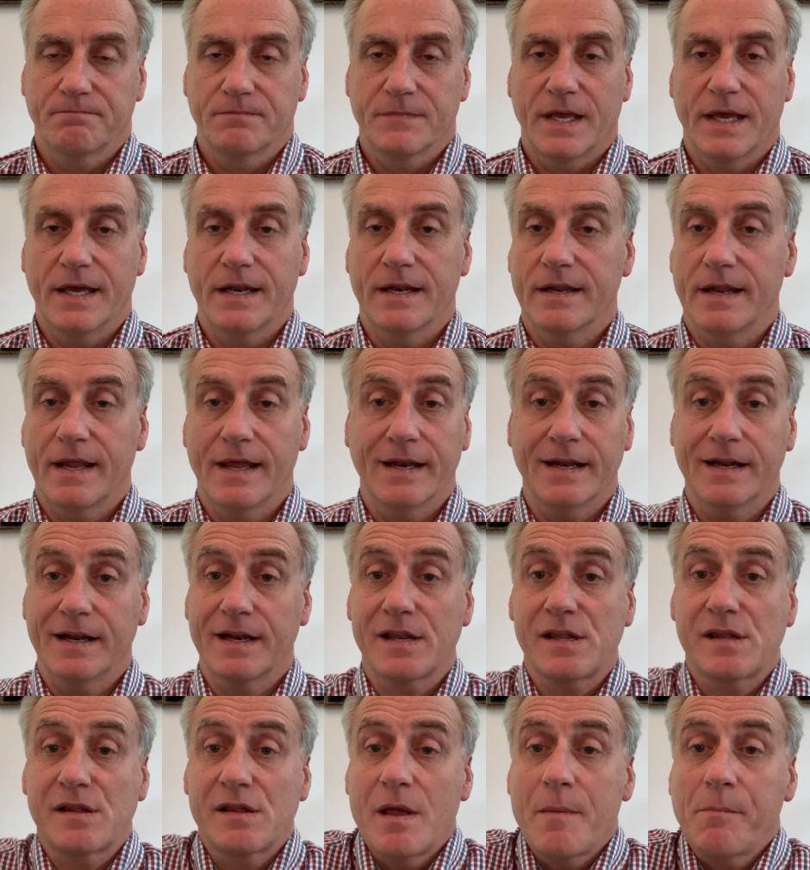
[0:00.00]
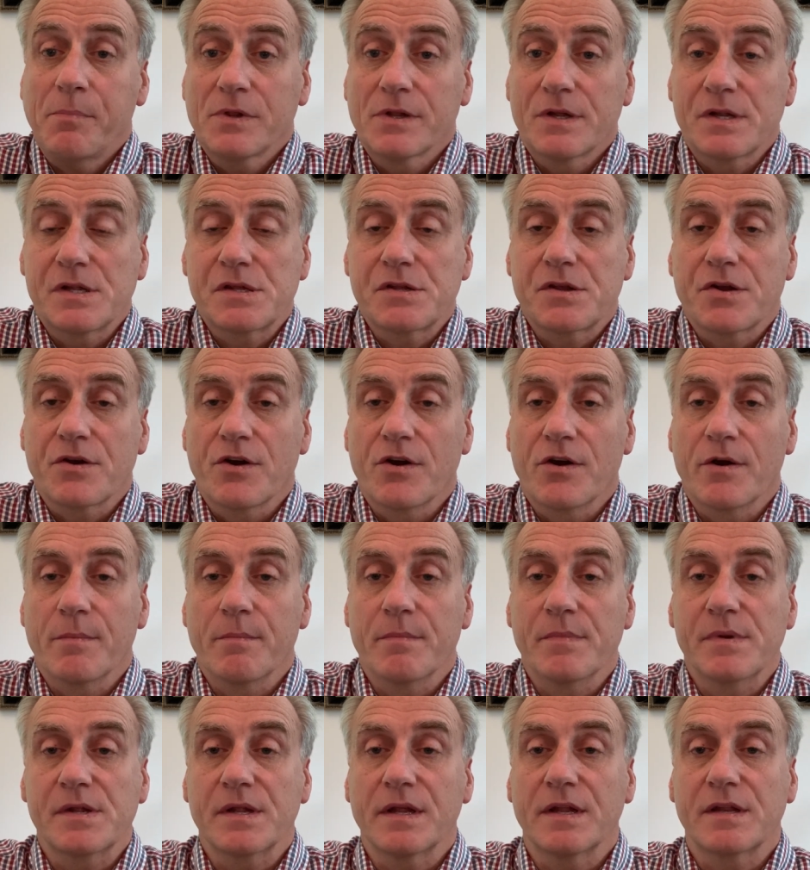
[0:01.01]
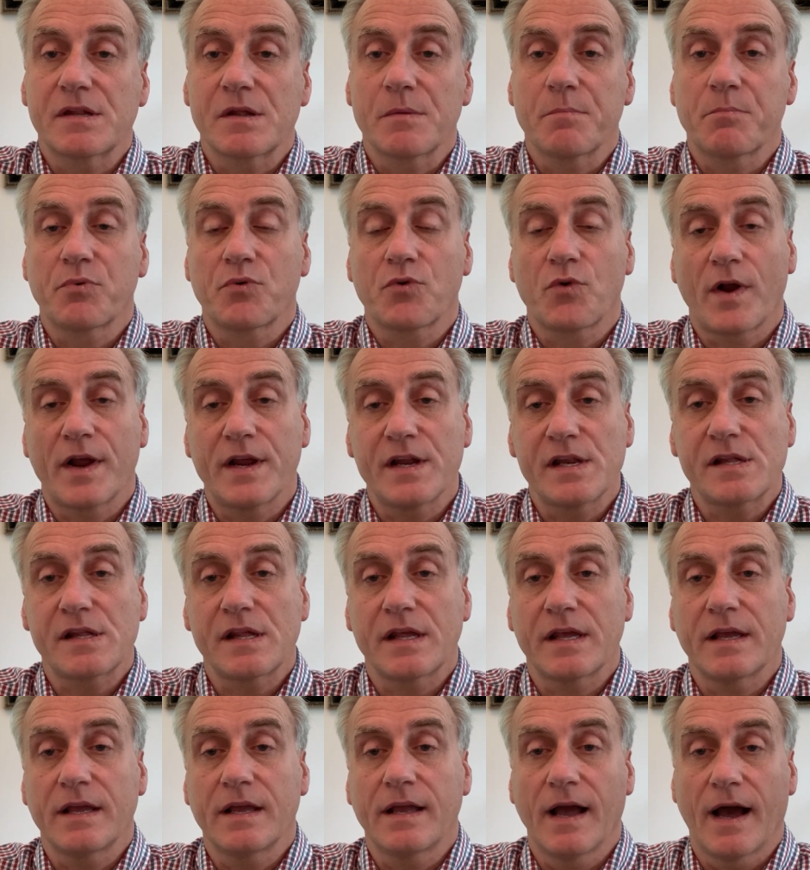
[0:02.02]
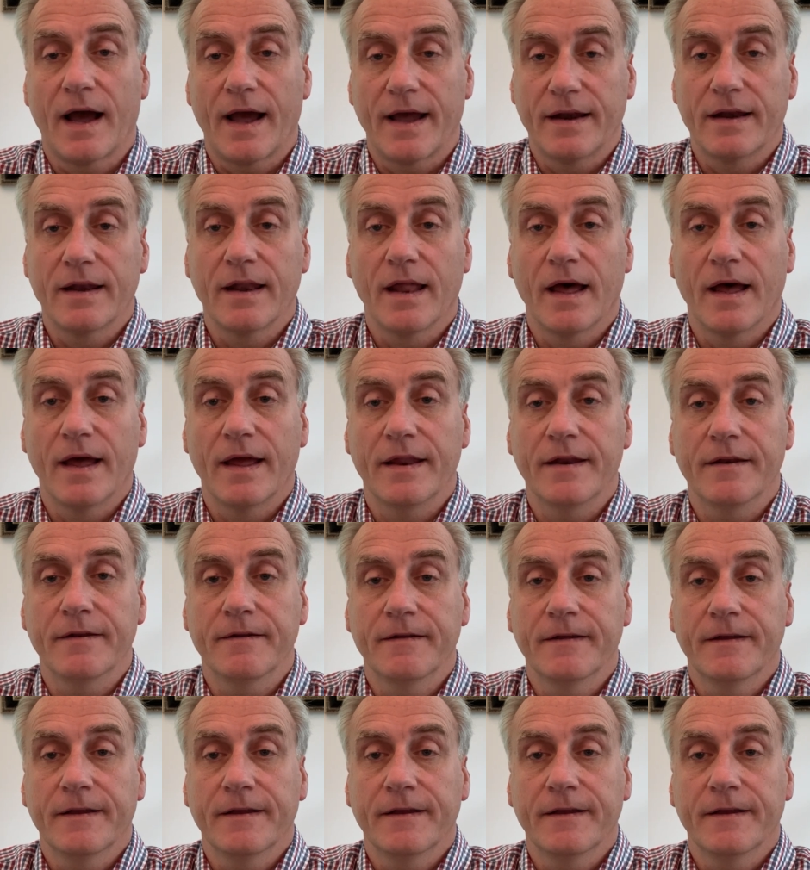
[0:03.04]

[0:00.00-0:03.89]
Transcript: And in its simplest terms, it's a pricing guideline